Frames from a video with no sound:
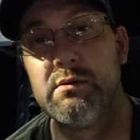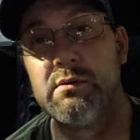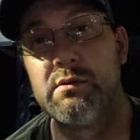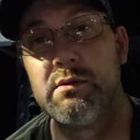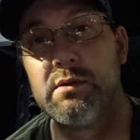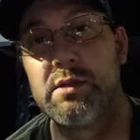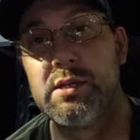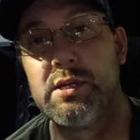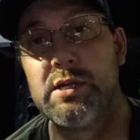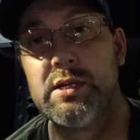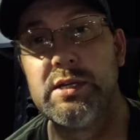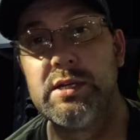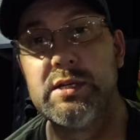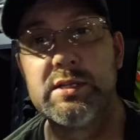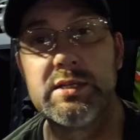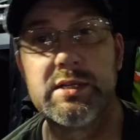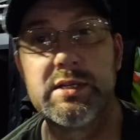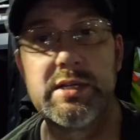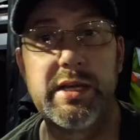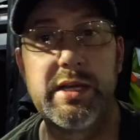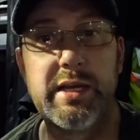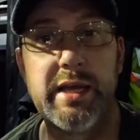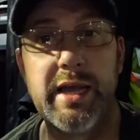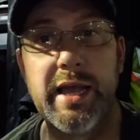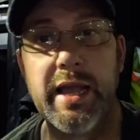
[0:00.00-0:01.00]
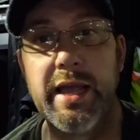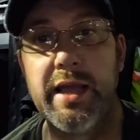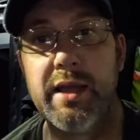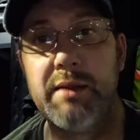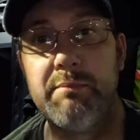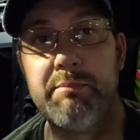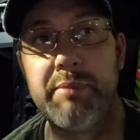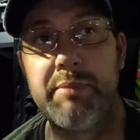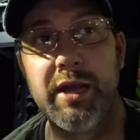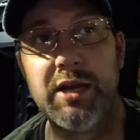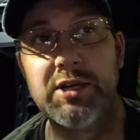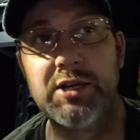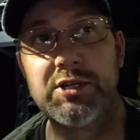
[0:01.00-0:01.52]
this TA
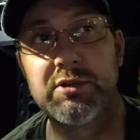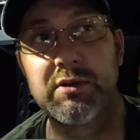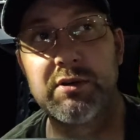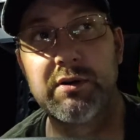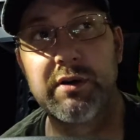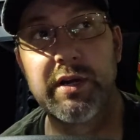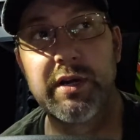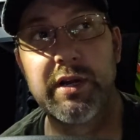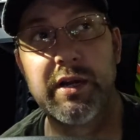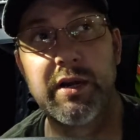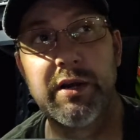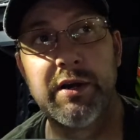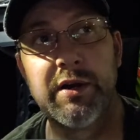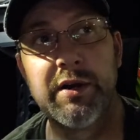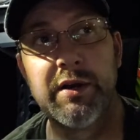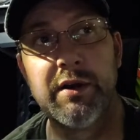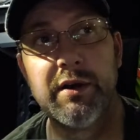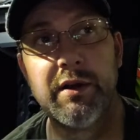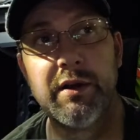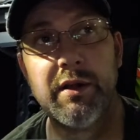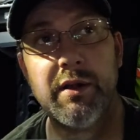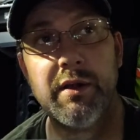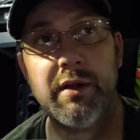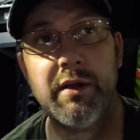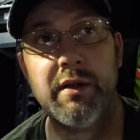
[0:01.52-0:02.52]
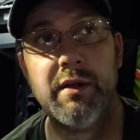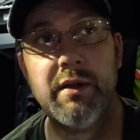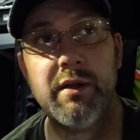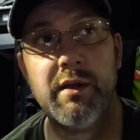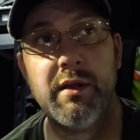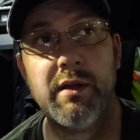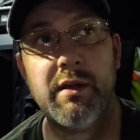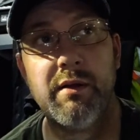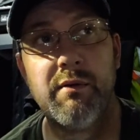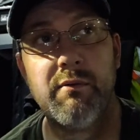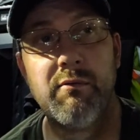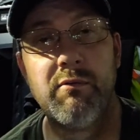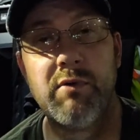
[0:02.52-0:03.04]
and Petro here
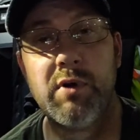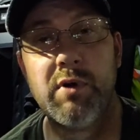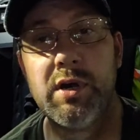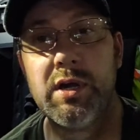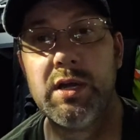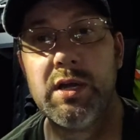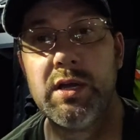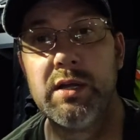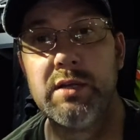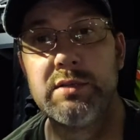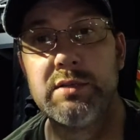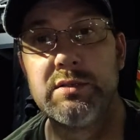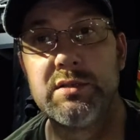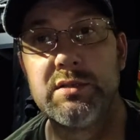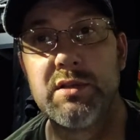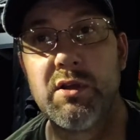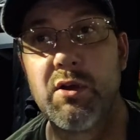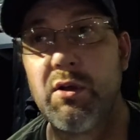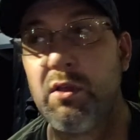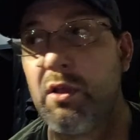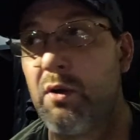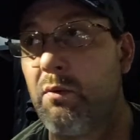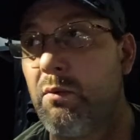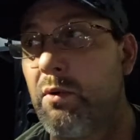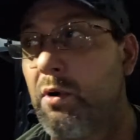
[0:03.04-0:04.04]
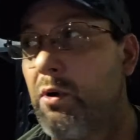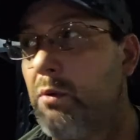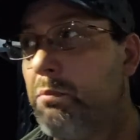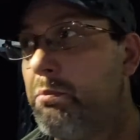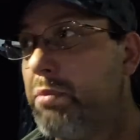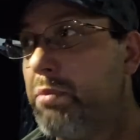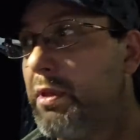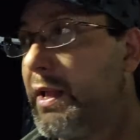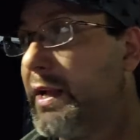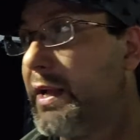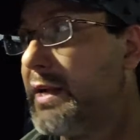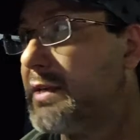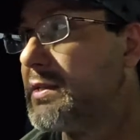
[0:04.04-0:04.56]
was the only real
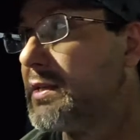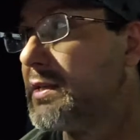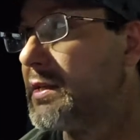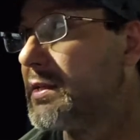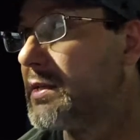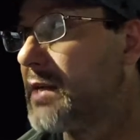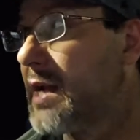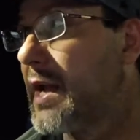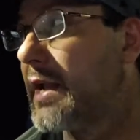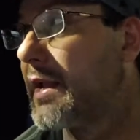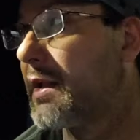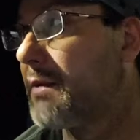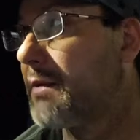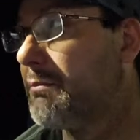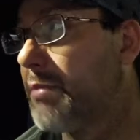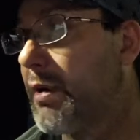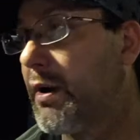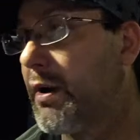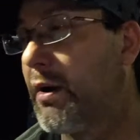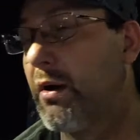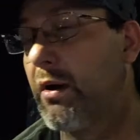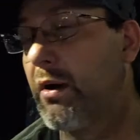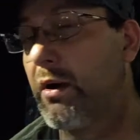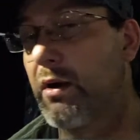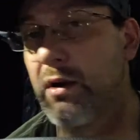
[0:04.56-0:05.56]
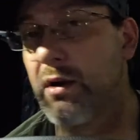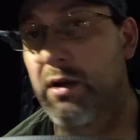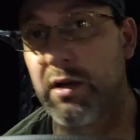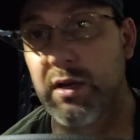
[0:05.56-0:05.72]
places I could park